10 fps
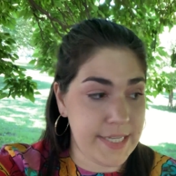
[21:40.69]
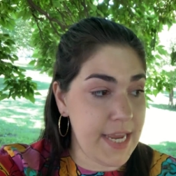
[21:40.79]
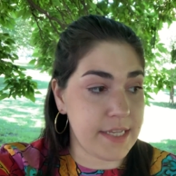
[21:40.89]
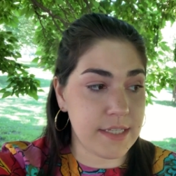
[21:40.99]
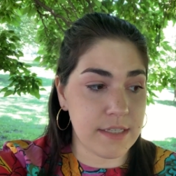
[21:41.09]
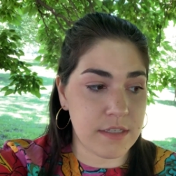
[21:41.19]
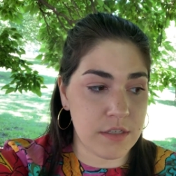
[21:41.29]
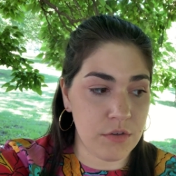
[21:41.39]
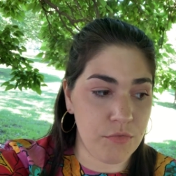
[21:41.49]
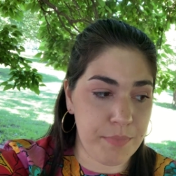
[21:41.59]
takes is
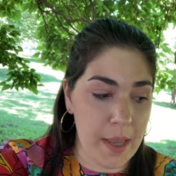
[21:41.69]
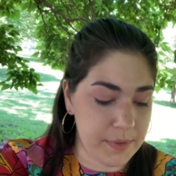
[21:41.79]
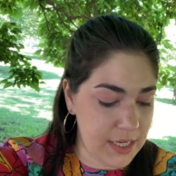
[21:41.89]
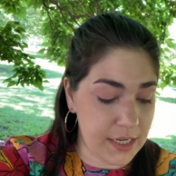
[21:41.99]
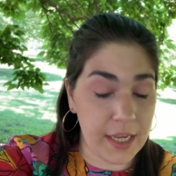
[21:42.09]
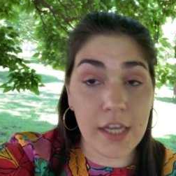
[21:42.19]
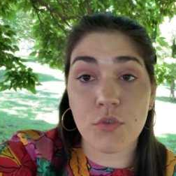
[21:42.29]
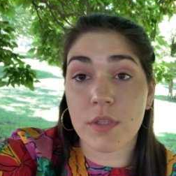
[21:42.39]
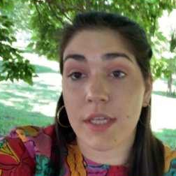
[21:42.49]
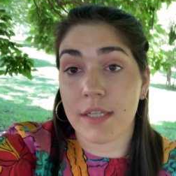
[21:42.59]
to be able to engage
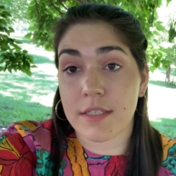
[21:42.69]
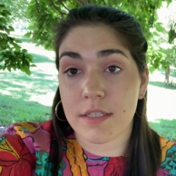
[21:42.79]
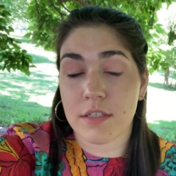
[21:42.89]
with it,